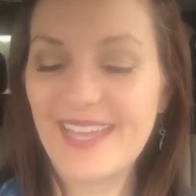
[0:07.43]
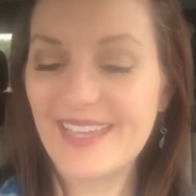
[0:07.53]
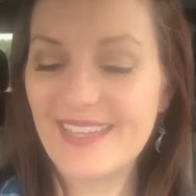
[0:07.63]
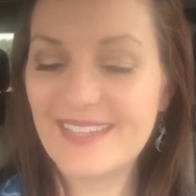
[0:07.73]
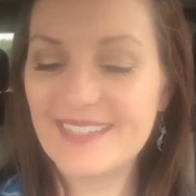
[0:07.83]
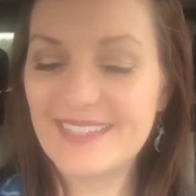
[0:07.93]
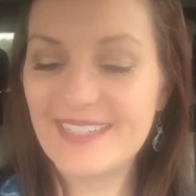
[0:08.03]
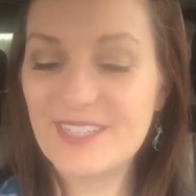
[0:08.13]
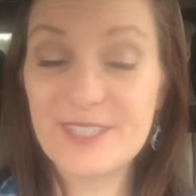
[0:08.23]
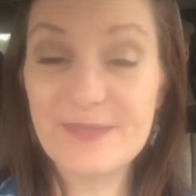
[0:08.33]
and
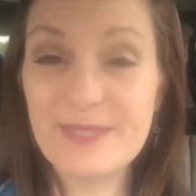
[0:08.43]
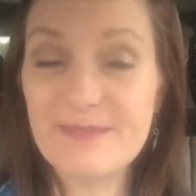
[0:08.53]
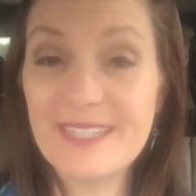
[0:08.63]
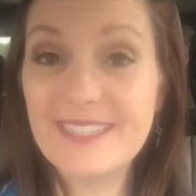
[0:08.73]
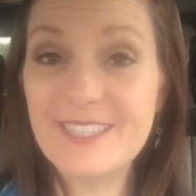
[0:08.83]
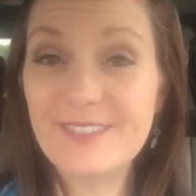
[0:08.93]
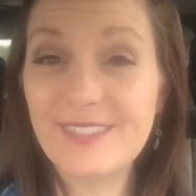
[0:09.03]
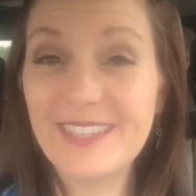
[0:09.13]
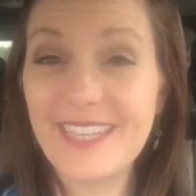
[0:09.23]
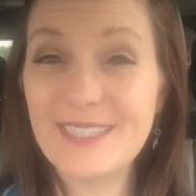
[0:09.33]
uh, shoot me a message
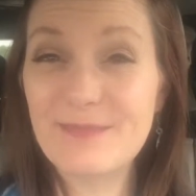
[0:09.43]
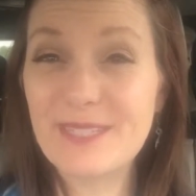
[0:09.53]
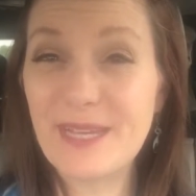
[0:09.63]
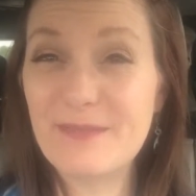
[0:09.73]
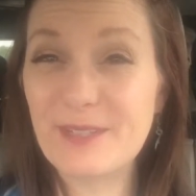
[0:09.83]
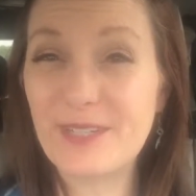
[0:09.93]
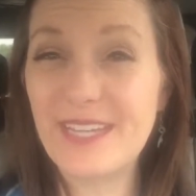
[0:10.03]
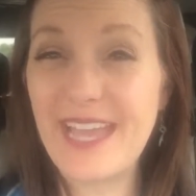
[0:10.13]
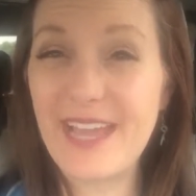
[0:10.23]
if you'd like some time or